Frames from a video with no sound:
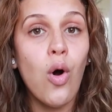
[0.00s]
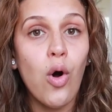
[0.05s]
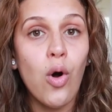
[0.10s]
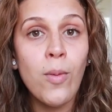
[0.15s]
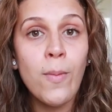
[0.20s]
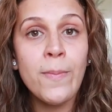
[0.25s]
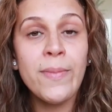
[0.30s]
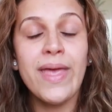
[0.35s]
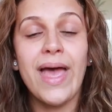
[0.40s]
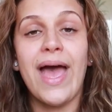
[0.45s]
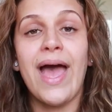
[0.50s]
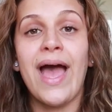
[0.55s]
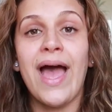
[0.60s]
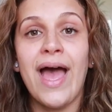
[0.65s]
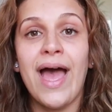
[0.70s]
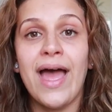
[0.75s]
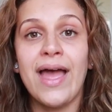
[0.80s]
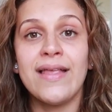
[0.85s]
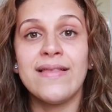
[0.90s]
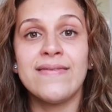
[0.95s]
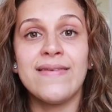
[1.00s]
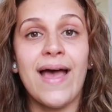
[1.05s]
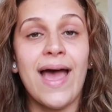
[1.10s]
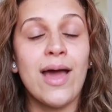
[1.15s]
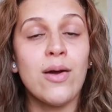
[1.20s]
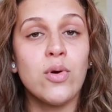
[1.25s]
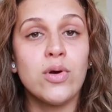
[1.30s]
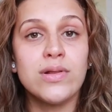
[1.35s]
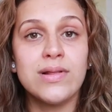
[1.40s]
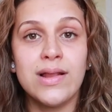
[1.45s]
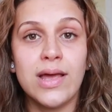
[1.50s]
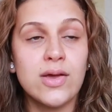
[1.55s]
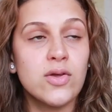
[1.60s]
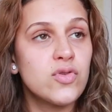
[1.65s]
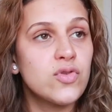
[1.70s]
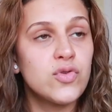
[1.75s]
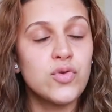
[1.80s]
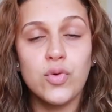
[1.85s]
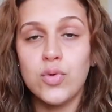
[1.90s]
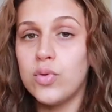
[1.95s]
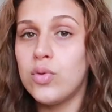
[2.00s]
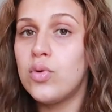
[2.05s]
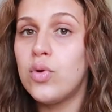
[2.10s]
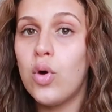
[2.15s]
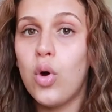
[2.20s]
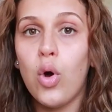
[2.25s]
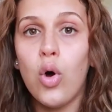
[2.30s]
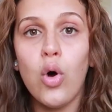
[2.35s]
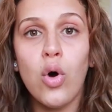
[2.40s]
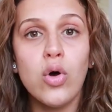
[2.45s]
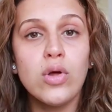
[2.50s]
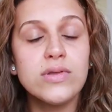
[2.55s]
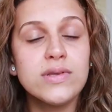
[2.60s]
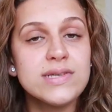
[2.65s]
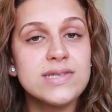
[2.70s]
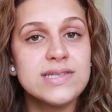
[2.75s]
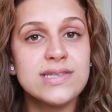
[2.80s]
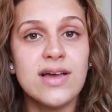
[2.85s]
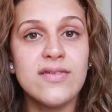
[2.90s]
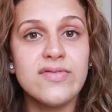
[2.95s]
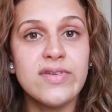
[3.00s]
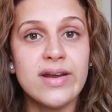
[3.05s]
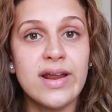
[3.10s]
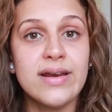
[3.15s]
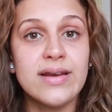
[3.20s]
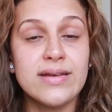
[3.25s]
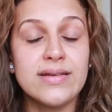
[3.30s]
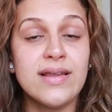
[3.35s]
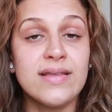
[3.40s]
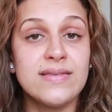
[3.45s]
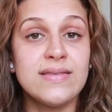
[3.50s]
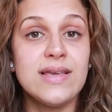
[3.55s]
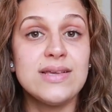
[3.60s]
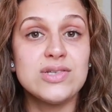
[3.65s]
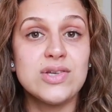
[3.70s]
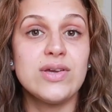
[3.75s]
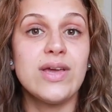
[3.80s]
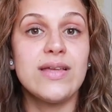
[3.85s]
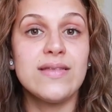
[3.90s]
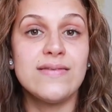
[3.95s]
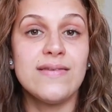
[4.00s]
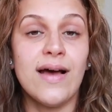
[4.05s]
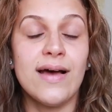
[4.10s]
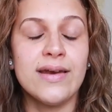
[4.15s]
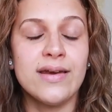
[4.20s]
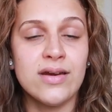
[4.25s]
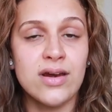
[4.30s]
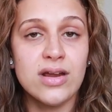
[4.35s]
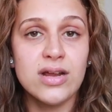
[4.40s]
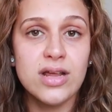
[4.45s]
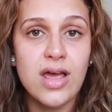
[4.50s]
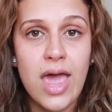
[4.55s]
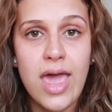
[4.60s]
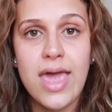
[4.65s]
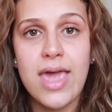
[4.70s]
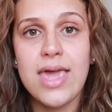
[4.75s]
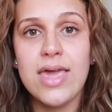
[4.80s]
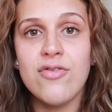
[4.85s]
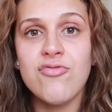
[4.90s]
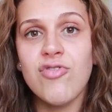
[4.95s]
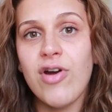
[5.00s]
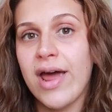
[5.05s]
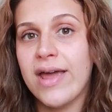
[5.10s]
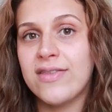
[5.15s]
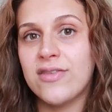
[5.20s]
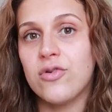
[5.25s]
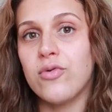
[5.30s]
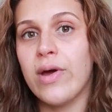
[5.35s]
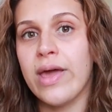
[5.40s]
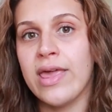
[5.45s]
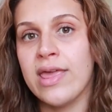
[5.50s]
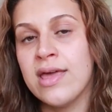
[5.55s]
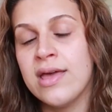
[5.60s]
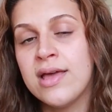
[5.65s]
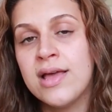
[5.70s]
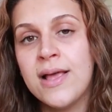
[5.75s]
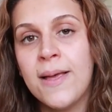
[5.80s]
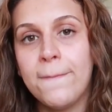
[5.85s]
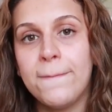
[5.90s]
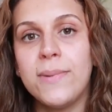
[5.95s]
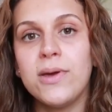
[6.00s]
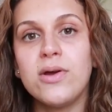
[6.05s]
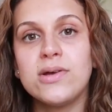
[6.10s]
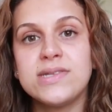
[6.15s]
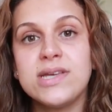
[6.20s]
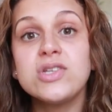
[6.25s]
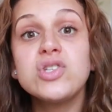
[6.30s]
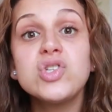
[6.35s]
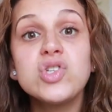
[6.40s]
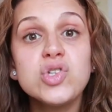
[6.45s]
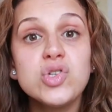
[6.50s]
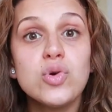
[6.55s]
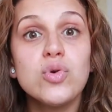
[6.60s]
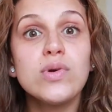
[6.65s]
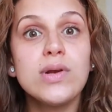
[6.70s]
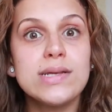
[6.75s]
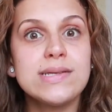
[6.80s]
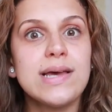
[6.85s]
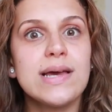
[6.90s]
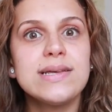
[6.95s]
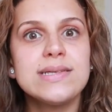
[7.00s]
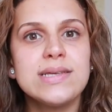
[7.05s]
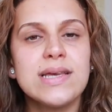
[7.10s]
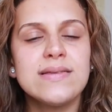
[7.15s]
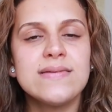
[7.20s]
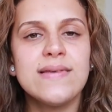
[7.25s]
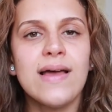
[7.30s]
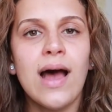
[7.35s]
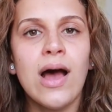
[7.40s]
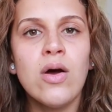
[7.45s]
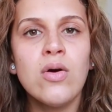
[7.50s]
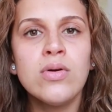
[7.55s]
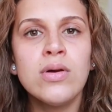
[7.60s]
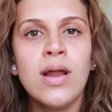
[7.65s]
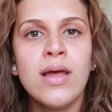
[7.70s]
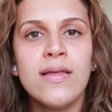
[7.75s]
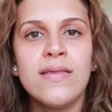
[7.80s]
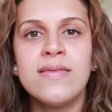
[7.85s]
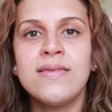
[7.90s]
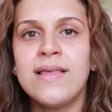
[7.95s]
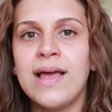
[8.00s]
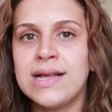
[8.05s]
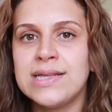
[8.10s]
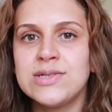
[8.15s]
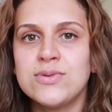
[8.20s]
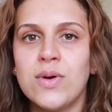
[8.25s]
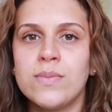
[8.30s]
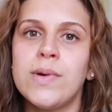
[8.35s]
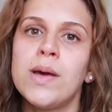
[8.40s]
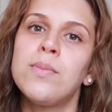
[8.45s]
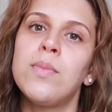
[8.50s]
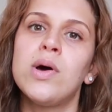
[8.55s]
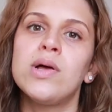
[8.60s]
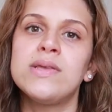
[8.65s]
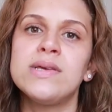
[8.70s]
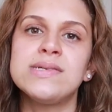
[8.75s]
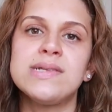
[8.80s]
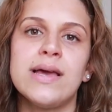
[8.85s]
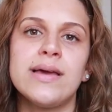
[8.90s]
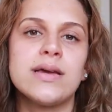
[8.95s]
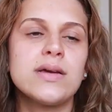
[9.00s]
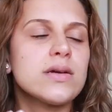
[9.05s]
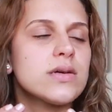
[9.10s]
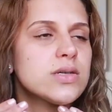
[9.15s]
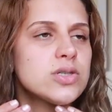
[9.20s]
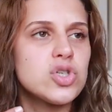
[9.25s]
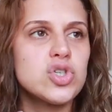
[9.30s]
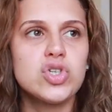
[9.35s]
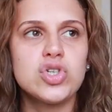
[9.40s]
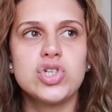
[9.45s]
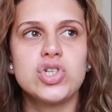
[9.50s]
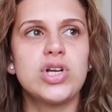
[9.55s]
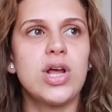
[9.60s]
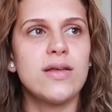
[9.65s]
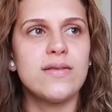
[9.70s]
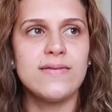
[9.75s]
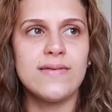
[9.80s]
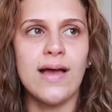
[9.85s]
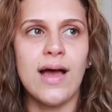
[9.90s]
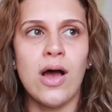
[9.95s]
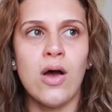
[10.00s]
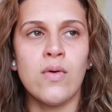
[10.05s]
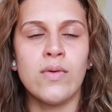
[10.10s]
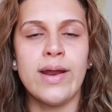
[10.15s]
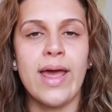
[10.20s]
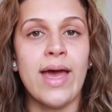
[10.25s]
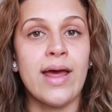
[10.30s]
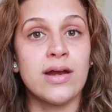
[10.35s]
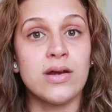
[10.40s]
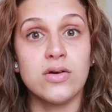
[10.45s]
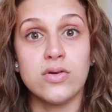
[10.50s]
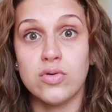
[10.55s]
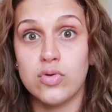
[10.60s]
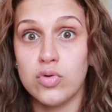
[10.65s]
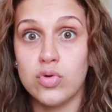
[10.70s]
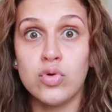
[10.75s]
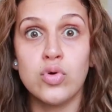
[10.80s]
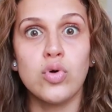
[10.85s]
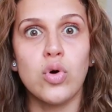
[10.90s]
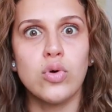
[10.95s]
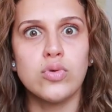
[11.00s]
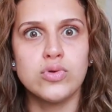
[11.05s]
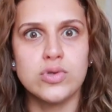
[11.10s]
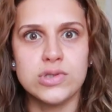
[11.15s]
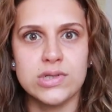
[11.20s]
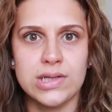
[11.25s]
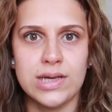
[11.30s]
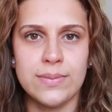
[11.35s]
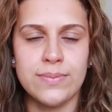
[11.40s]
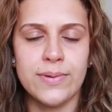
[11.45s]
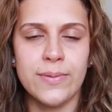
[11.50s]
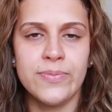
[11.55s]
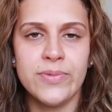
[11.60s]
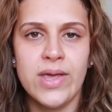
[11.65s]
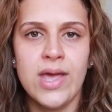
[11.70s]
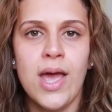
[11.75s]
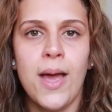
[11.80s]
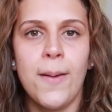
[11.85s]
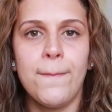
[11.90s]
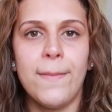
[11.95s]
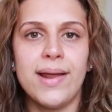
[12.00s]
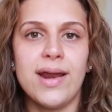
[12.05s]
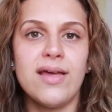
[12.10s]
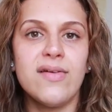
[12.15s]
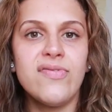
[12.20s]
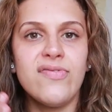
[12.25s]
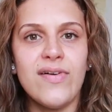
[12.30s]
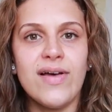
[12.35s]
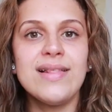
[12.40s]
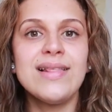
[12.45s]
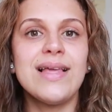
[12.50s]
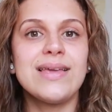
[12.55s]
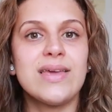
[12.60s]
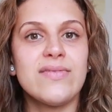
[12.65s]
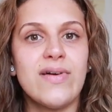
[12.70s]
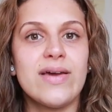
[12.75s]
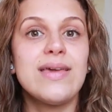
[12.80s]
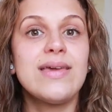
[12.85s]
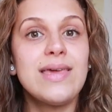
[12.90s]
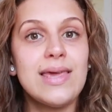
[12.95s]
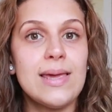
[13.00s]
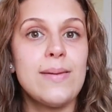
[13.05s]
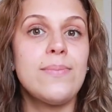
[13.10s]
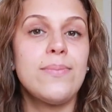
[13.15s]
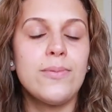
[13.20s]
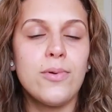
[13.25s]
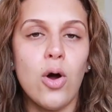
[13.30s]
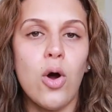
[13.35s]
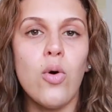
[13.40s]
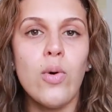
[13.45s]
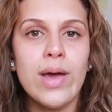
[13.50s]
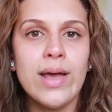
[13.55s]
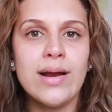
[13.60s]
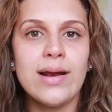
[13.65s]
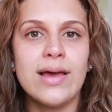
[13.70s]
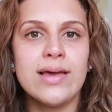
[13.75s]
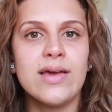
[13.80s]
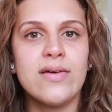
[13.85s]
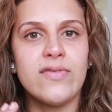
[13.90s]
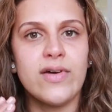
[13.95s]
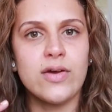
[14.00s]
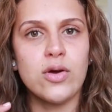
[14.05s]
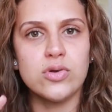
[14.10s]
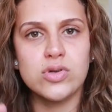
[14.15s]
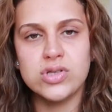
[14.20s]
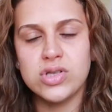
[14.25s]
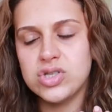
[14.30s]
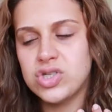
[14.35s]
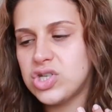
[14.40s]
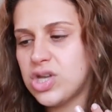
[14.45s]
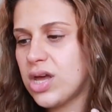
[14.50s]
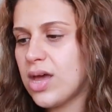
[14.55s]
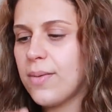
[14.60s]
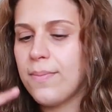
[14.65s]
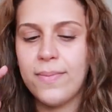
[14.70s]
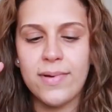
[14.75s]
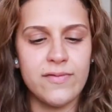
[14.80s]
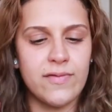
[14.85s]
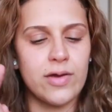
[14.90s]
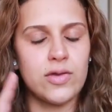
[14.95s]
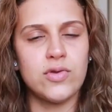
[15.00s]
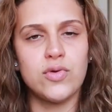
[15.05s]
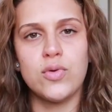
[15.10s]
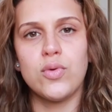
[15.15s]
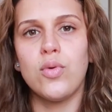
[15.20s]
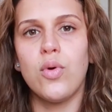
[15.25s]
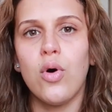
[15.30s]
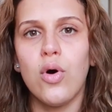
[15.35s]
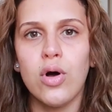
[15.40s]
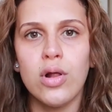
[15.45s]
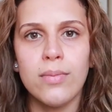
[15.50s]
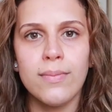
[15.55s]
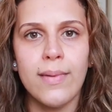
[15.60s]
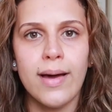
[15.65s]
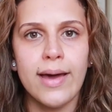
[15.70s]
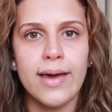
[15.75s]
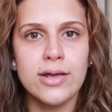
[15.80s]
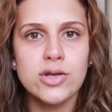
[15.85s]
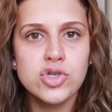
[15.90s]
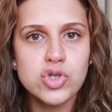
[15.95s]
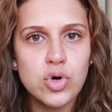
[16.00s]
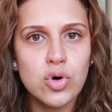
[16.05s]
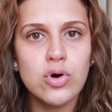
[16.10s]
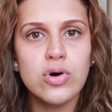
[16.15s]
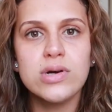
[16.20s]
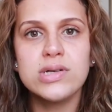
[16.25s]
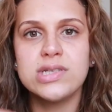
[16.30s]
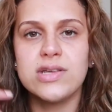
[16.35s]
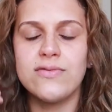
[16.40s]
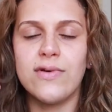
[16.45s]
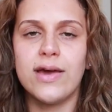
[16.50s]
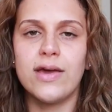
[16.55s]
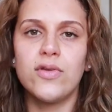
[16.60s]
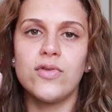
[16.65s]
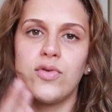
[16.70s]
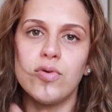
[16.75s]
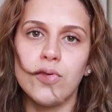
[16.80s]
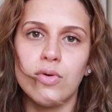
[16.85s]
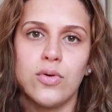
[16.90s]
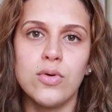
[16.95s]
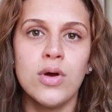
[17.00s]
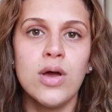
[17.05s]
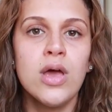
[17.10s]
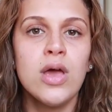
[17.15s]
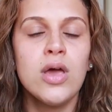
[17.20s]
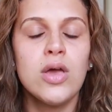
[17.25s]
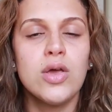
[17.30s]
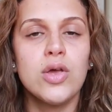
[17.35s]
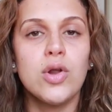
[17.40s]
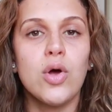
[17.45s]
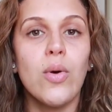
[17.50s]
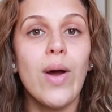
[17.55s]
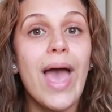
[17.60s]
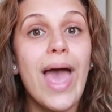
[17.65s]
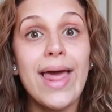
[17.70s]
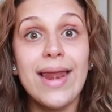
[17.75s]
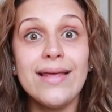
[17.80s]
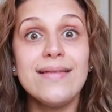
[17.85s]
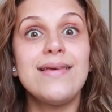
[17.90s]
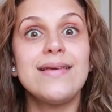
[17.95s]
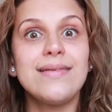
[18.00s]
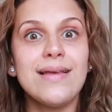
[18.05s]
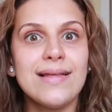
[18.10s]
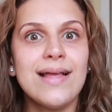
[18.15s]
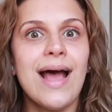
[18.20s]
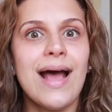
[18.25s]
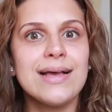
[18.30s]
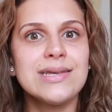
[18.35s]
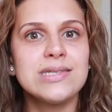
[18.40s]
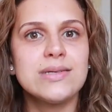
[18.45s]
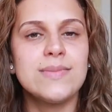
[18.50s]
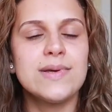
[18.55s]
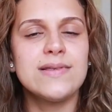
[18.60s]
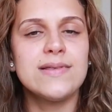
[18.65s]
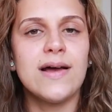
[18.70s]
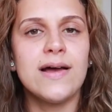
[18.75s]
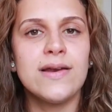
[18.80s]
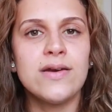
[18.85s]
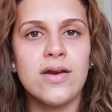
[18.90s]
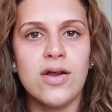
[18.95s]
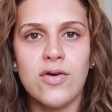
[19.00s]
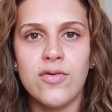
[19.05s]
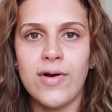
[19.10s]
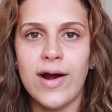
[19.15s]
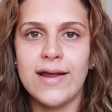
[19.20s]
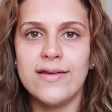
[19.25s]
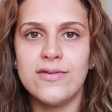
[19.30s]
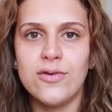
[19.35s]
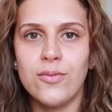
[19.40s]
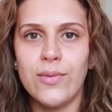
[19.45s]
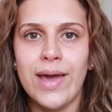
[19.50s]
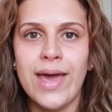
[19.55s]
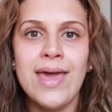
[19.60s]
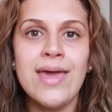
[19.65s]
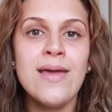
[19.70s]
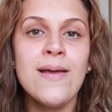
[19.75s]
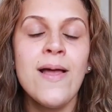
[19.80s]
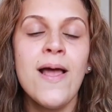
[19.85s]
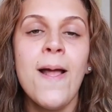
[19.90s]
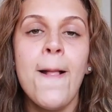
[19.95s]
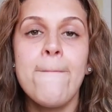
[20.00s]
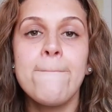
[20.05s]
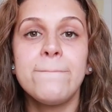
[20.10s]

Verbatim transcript: home and I would like do all the stuff that I, that needs to get done right away because as soon as I sit down that's when my body's like shut down and go to sleep but I felt like if I keep going like if I go to the gym if I do all my chores if I do you know anything that has to be done right away